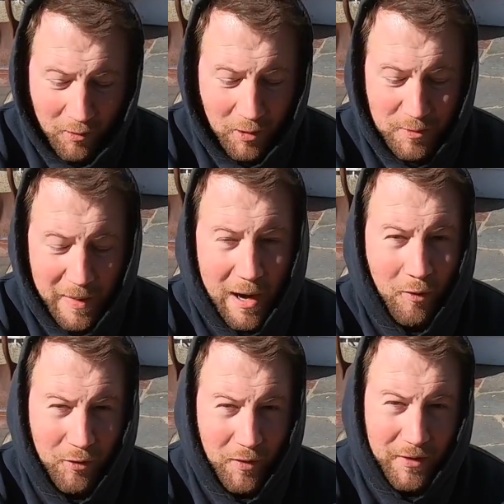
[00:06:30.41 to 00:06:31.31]

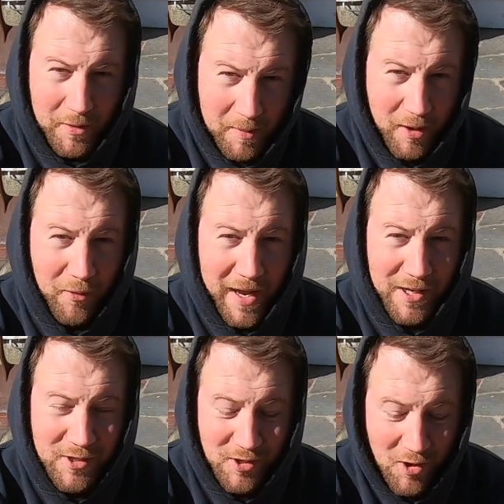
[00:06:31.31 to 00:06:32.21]
horsepower throughout the
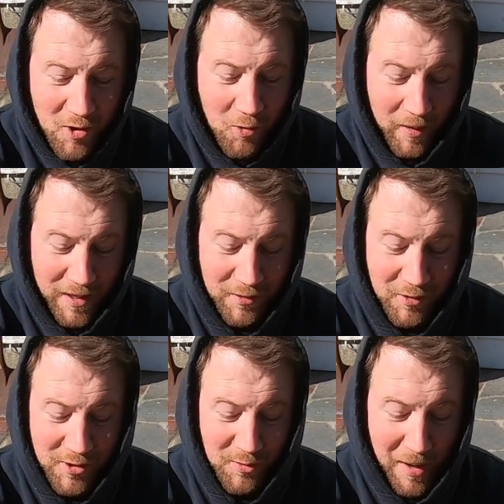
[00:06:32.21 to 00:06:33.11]
mid-range when I do
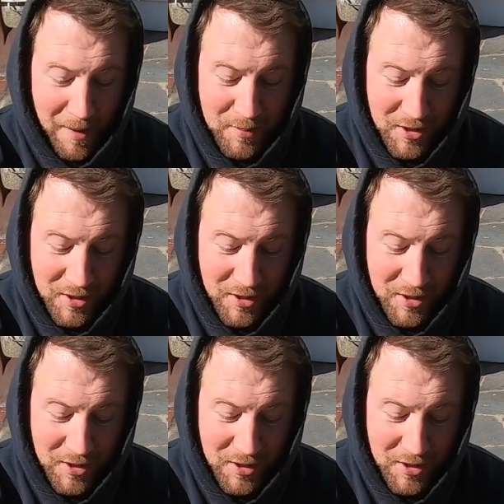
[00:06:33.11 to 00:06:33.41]
the swap.